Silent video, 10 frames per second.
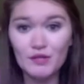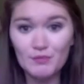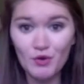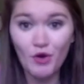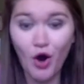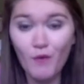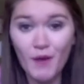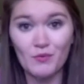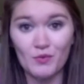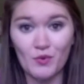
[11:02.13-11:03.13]
broke all
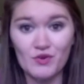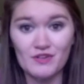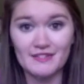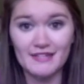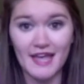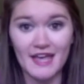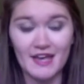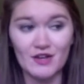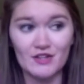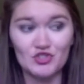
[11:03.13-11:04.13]
my rules
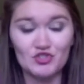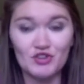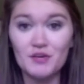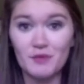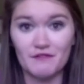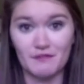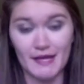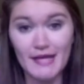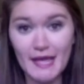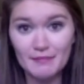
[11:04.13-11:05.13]
and strayed away from
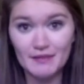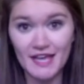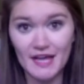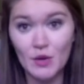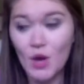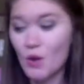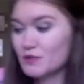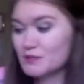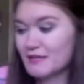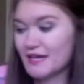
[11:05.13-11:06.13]
my game plan
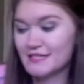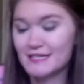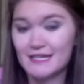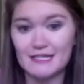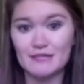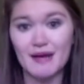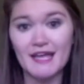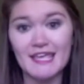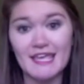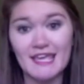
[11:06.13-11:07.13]
was because it is
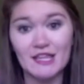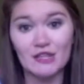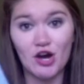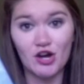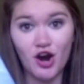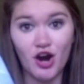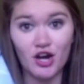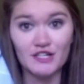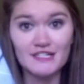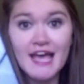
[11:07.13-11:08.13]
by E.
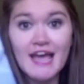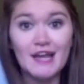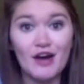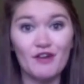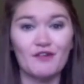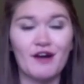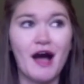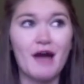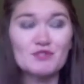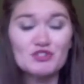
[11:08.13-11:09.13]
Lockhart. Now,
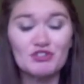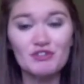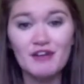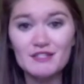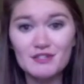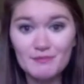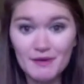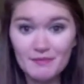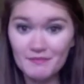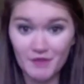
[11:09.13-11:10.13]
I'm sure you guys
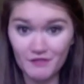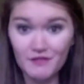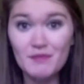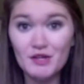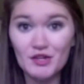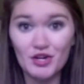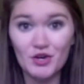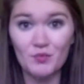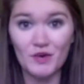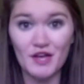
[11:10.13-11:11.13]
are
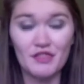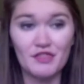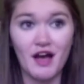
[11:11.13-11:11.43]
familiar with